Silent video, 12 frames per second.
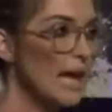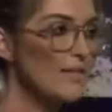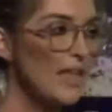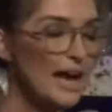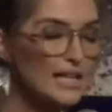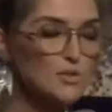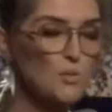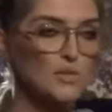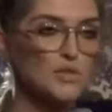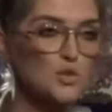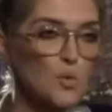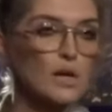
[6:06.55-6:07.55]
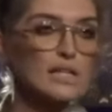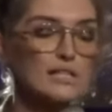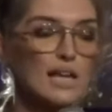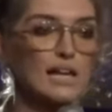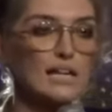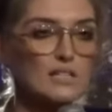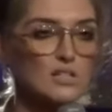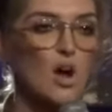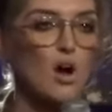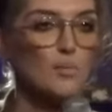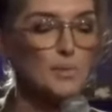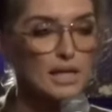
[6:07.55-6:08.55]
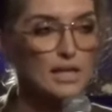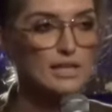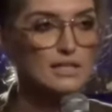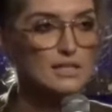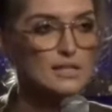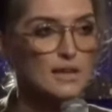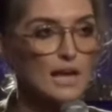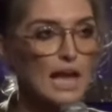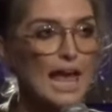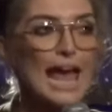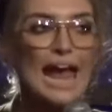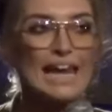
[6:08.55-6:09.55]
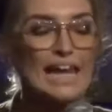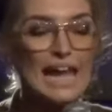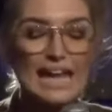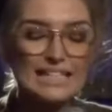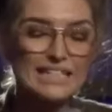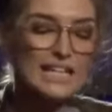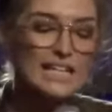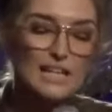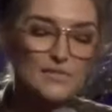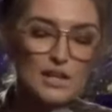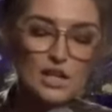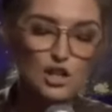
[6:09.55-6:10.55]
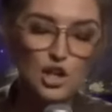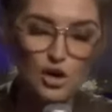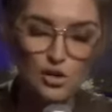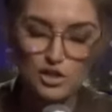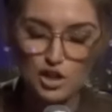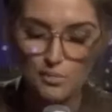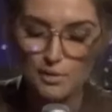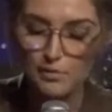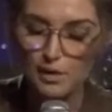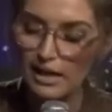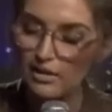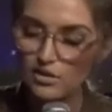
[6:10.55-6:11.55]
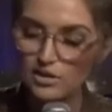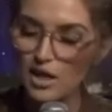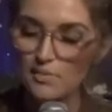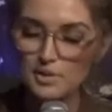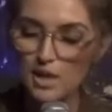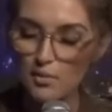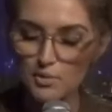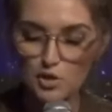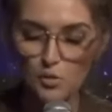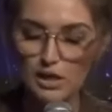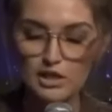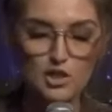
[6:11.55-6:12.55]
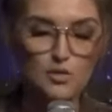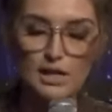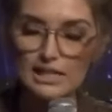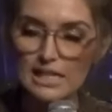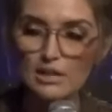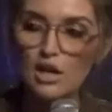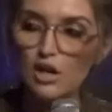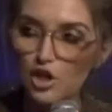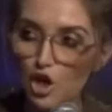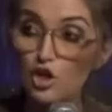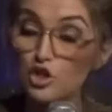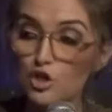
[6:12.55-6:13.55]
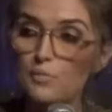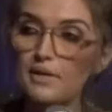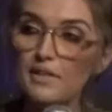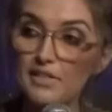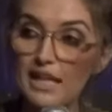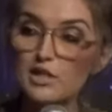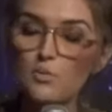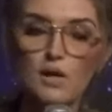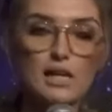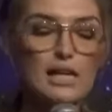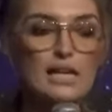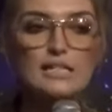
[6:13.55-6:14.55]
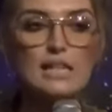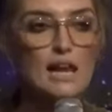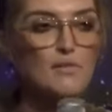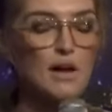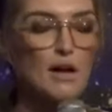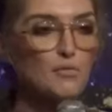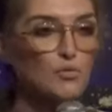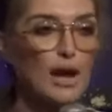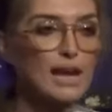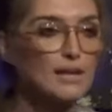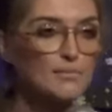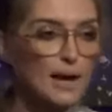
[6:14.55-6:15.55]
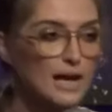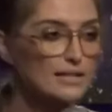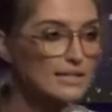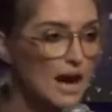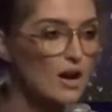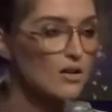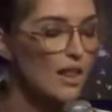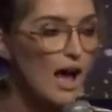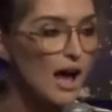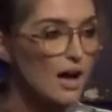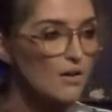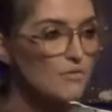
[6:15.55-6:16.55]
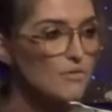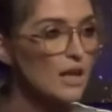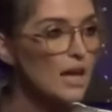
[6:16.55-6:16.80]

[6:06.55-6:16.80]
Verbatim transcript: That is what the 22nd Psalm is. And it, it, didn't even occur to me when I looked up Psalms 22. It didn't occur to me that that's what it is, and I've, I've read it my entire life.